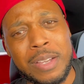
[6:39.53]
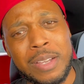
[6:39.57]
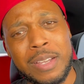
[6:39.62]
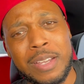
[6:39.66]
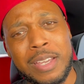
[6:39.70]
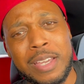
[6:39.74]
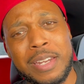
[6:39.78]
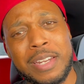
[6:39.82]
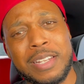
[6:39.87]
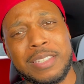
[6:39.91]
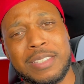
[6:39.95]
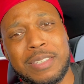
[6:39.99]

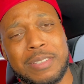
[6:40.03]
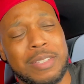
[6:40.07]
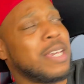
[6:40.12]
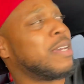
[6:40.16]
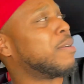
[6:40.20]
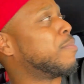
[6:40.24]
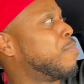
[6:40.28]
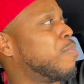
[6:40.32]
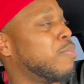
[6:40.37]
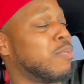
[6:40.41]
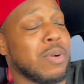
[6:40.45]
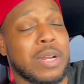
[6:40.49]
yeah,
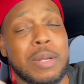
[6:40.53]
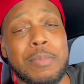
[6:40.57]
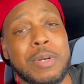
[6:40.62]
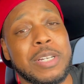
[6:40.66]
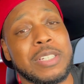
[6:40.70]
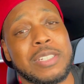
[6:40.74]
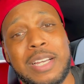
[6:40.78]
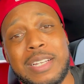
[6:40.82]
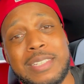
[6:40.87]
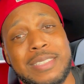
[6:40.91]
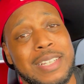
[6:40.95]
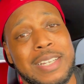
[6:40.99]
pretty much.
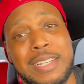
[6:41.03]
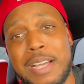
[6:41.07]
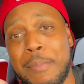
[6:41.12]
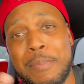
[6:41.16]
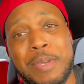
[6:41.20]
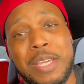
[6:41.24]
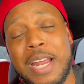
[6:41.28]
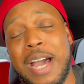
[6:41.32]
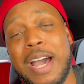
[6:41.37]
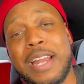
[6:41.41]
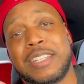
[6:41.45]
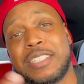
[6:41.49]
I
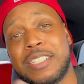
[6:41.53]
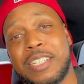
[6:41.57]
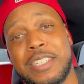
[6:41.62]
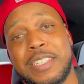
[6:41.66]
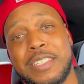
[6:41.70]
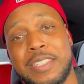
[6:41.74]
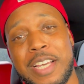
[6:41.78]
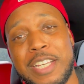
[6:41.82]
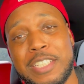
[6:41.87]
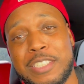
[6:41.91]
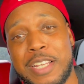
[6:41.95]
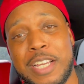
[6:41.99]
mean, honestly,
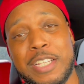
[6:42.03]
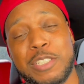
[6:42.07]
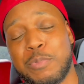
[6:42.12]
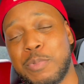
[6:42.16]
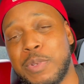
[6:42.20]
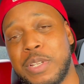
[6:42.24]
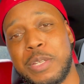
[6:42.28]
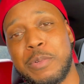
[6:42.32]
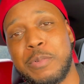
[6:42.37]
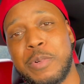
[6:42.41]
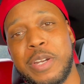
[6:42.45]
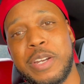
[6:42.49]
that's
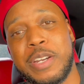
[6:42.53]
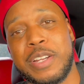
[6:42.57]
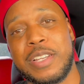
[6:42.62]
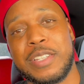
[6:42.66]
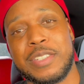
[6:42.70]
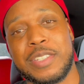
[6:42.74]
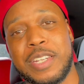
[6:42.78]
really what it is.